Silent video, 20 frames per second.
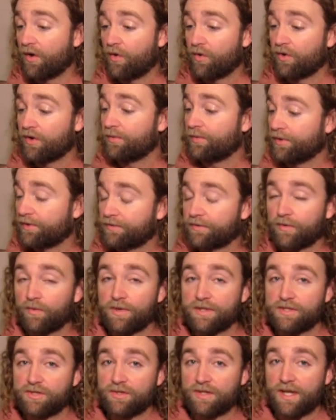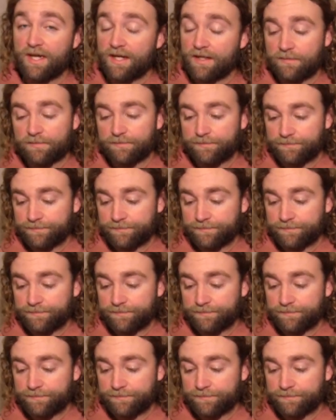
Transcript: horrible for what you get.